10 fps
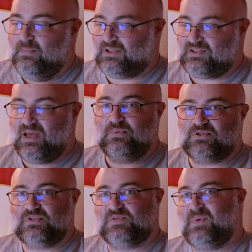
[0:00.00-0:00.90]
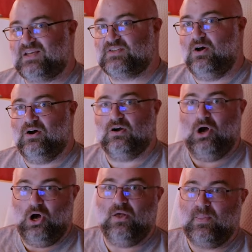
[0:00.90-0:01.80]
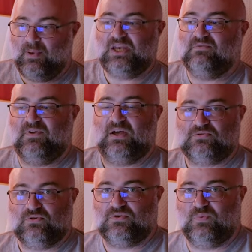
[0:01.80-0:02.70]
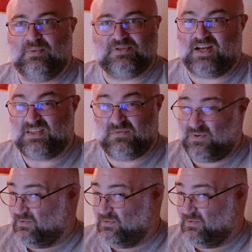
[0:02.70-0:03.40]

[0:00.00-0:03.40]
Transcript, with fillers: But the temperature specs are on the manufacturer's websites if